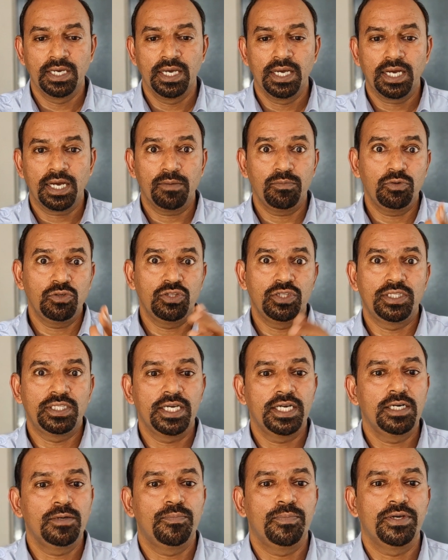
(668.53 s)
Come to the
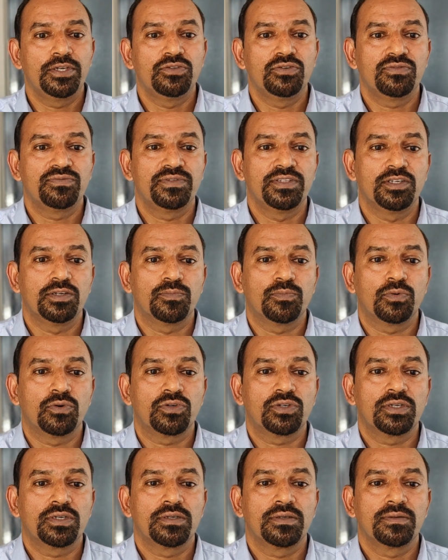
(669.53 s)
third page of the
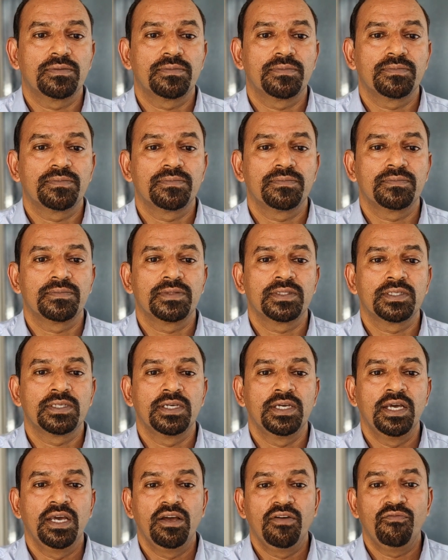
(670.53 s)
report.
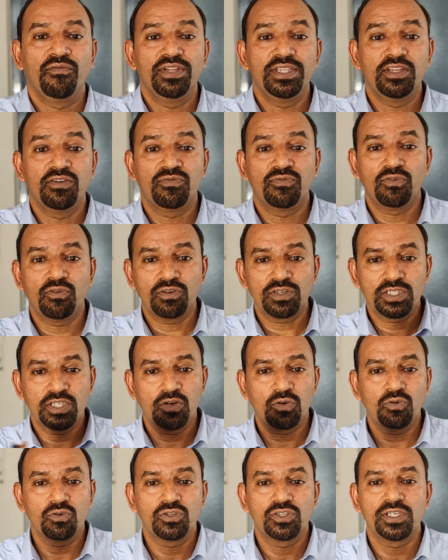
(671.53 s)
With the fourth
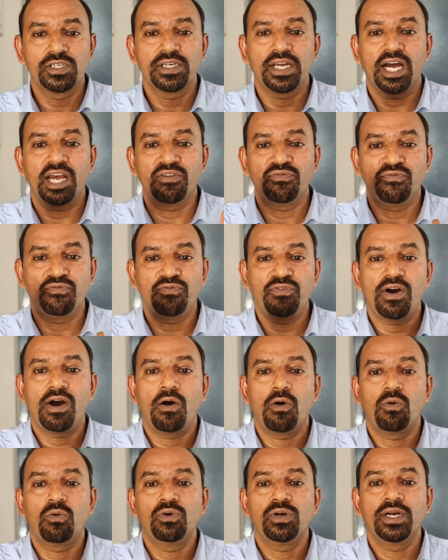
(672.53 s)
question, I
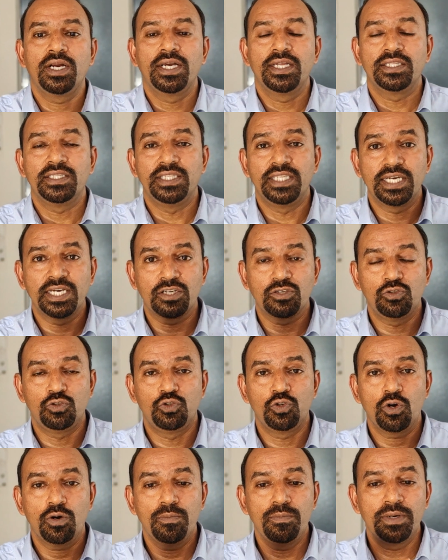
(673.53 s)
found their
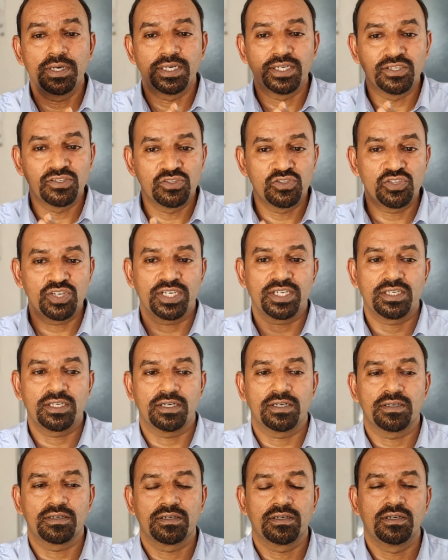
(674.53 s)
job
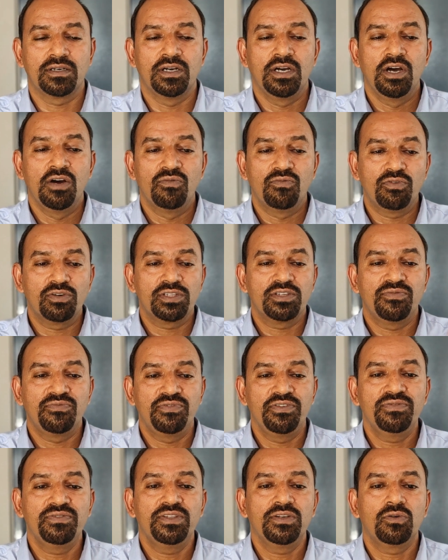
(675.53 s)
sector. For the
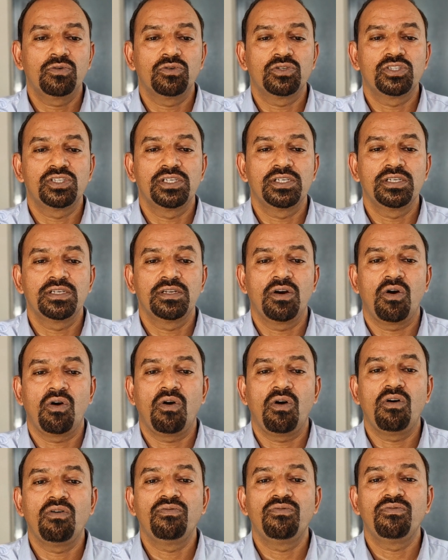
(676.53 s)
fifth question
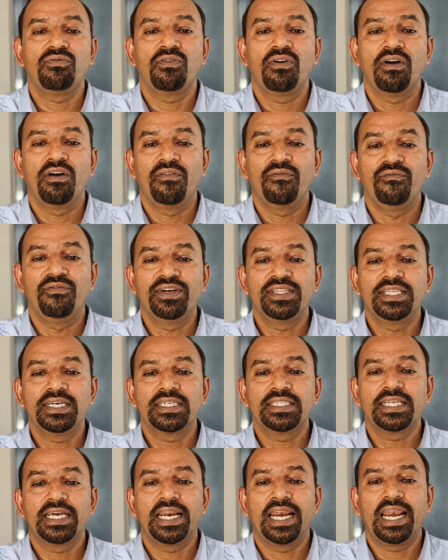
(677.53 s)
of whether
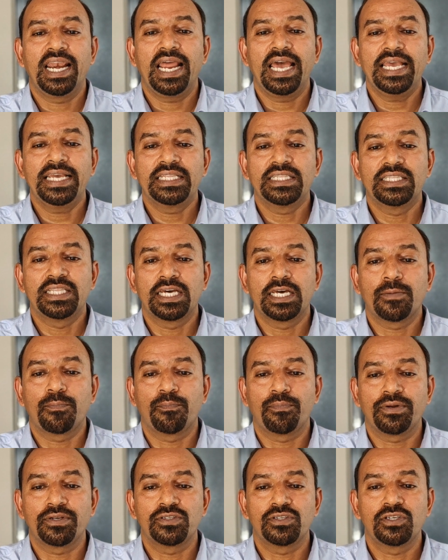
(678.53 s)
they liked their
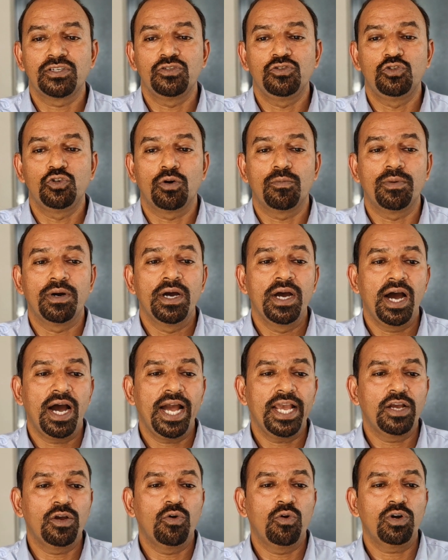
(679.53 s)
present job,
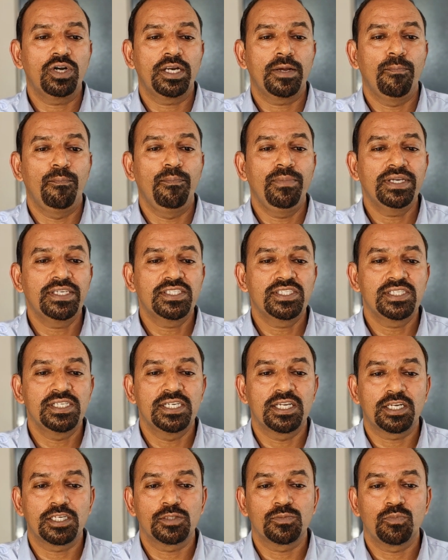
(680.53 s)
I got a mixed
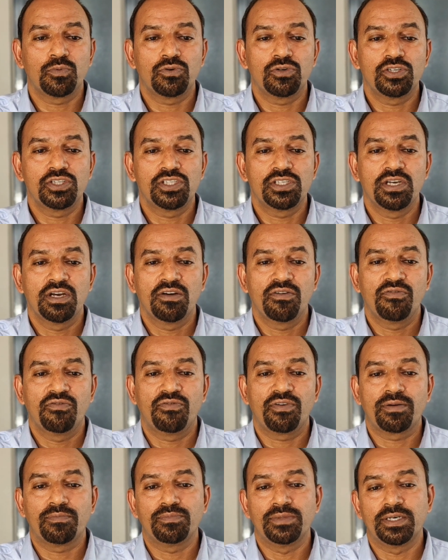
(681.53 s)
response
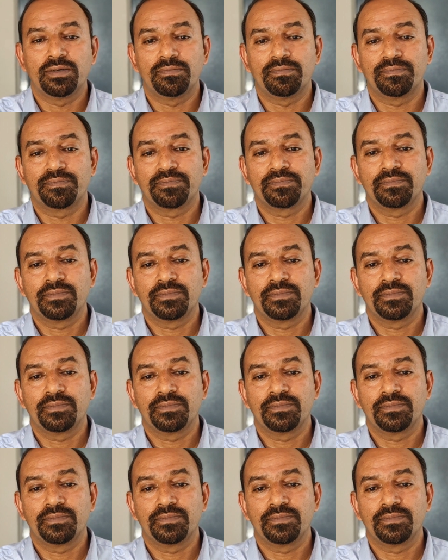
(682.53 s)
from them.